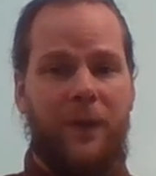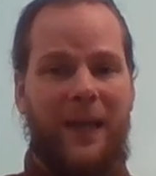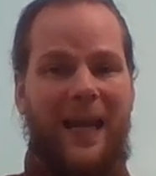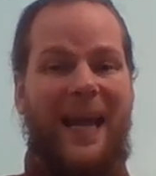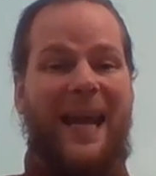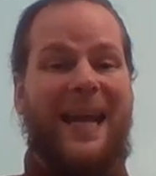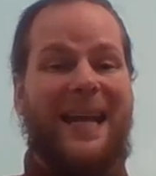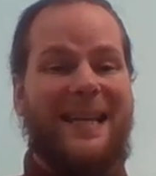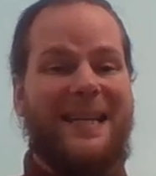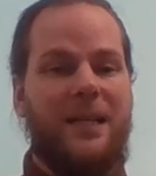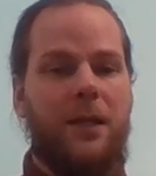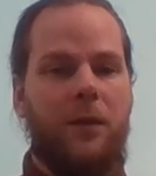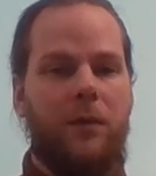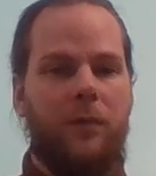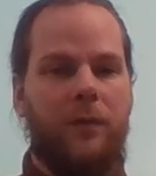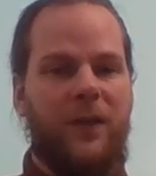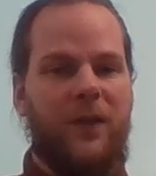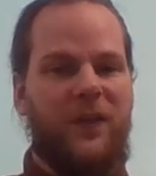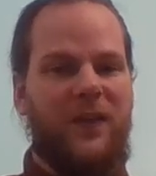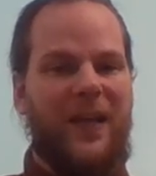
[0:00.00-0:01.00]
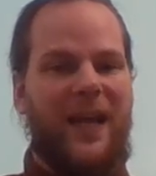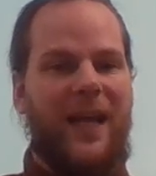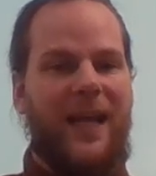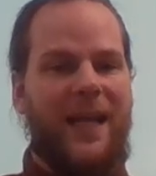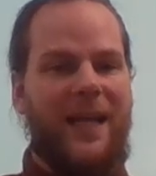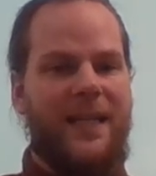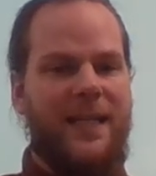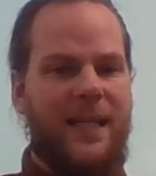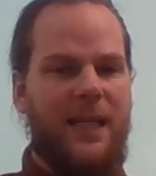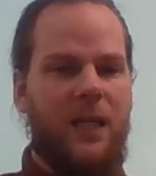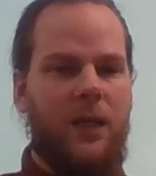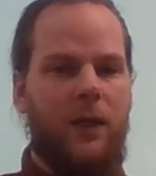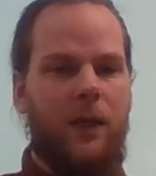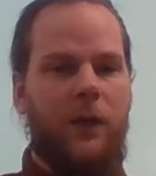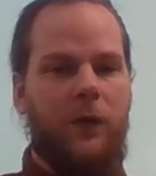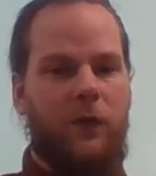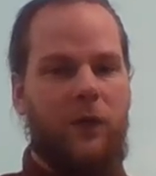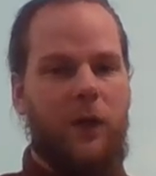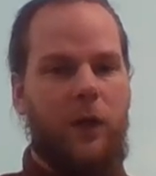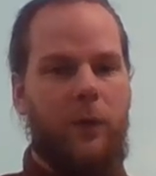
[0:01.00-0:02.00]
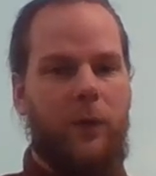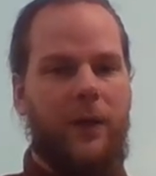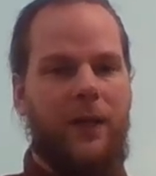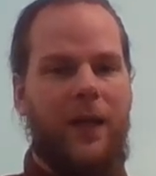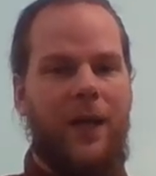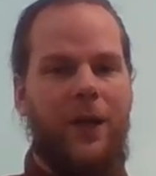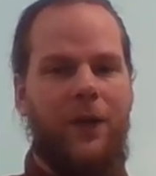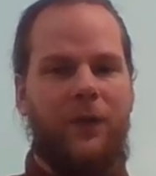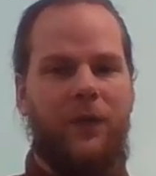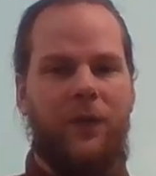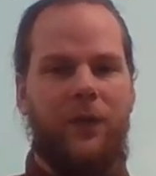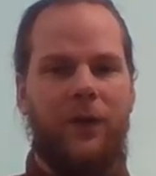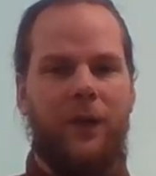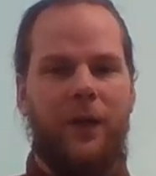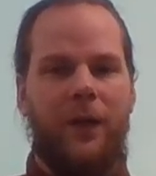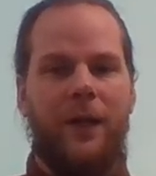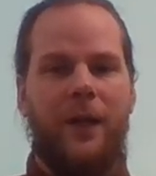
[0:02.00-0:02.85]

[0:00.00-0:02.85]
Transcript: This N is lowercase.